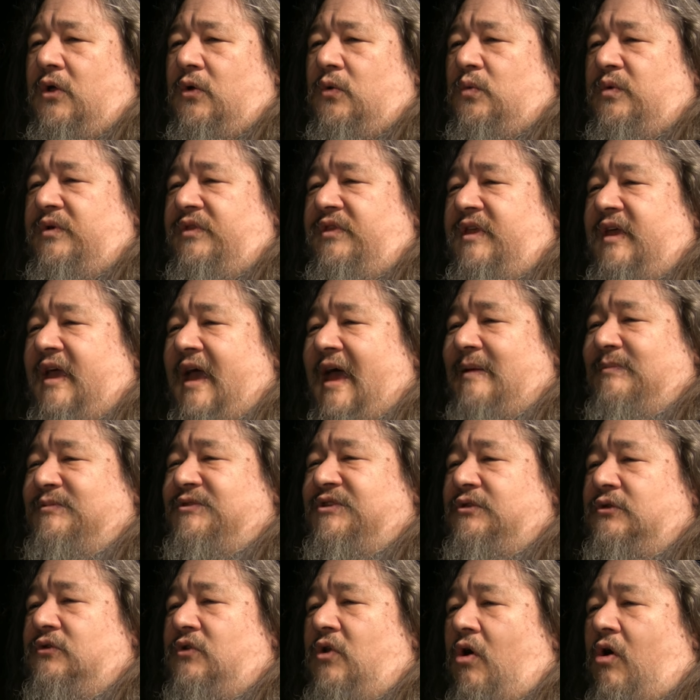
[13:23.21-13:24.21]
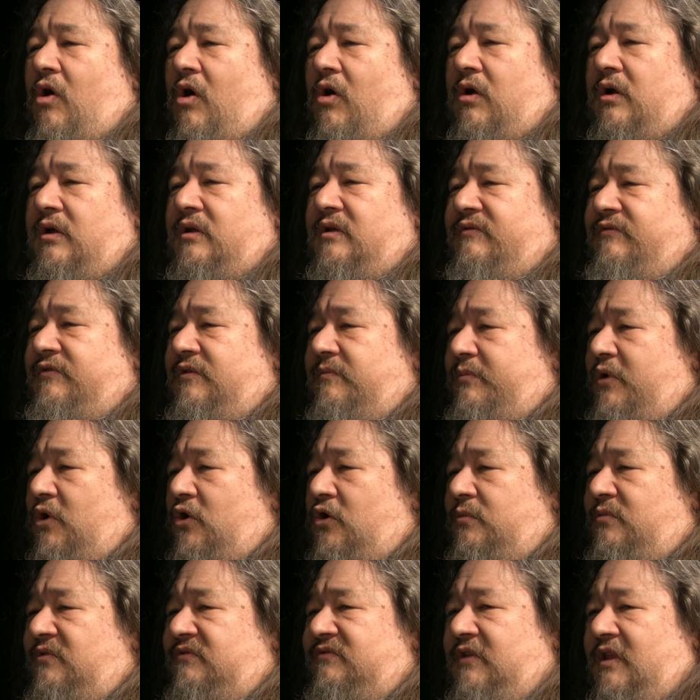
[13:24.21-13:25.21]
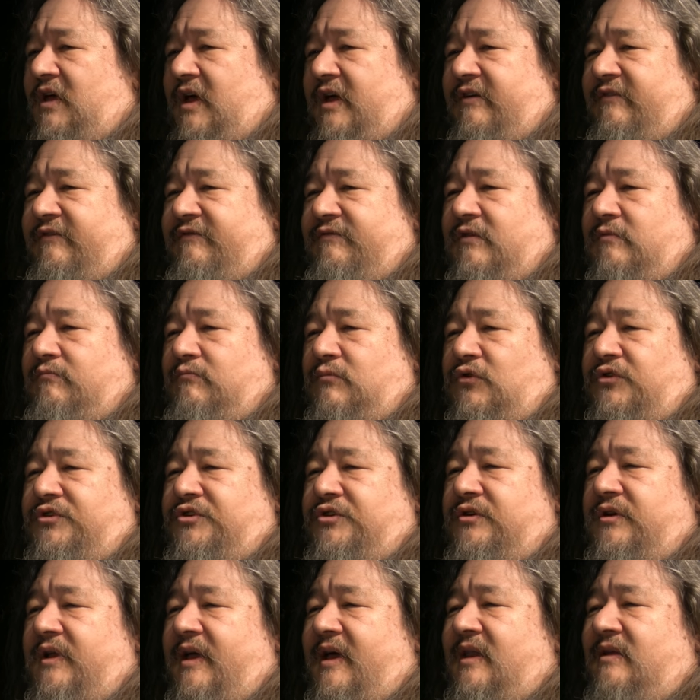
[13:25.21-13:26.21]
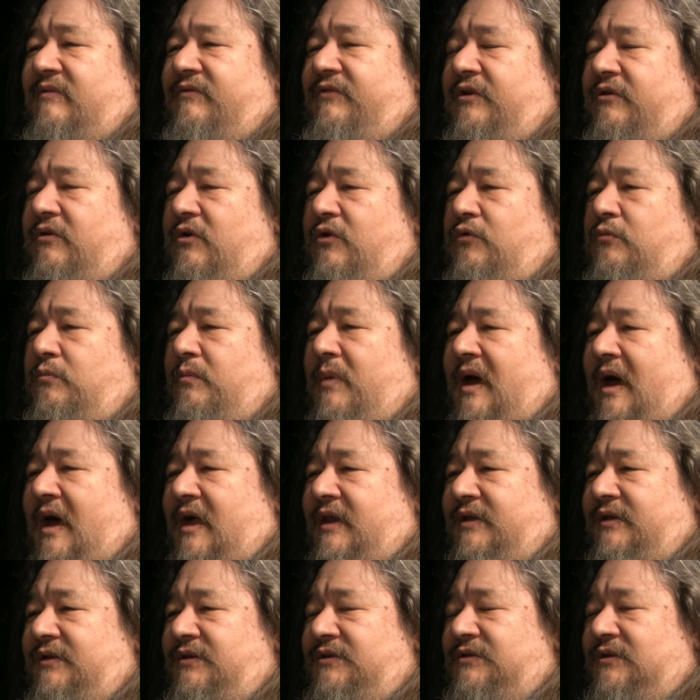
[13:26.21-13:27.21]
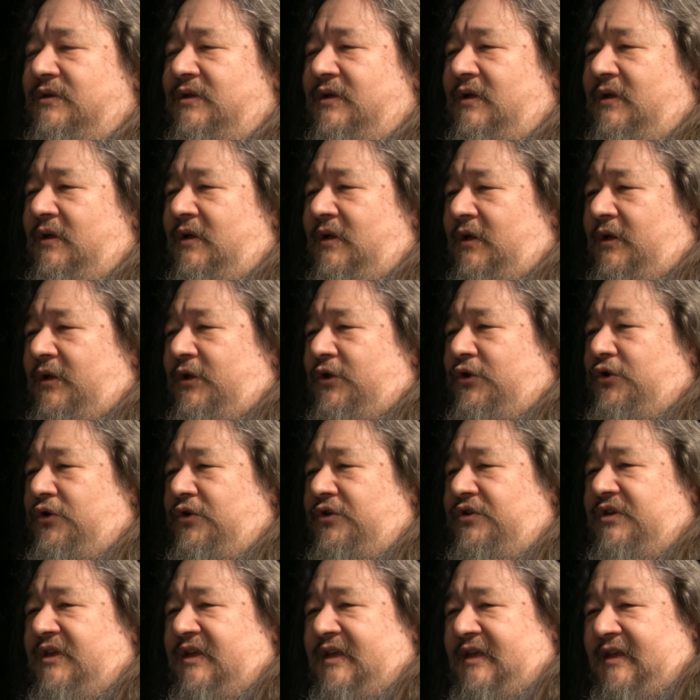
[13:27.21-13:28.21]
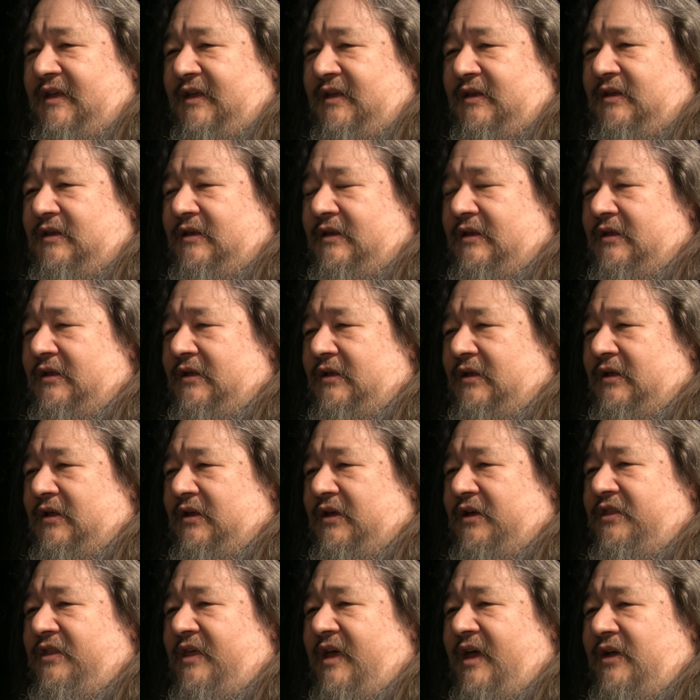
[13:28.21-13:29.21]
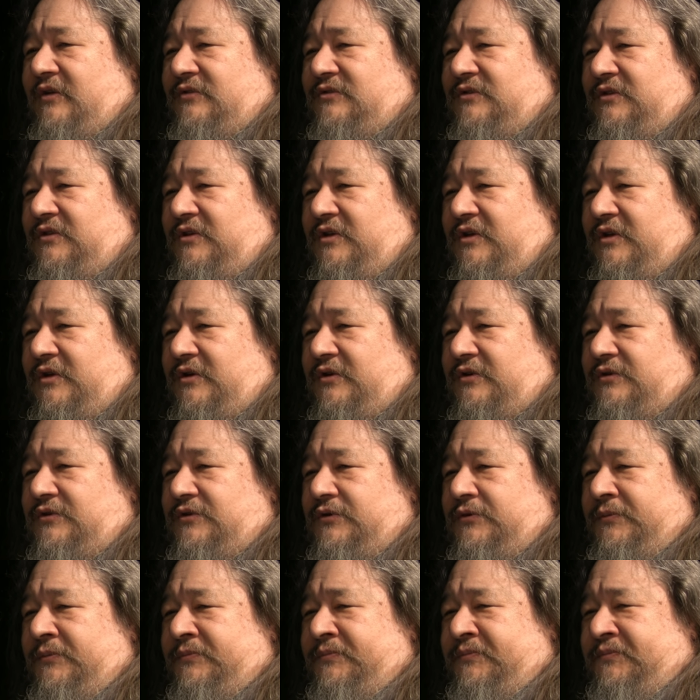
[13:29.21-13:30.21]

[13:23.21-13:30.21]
with the absolute heart of the poem of life butchered out of their own bodies, good to eat a thousand years.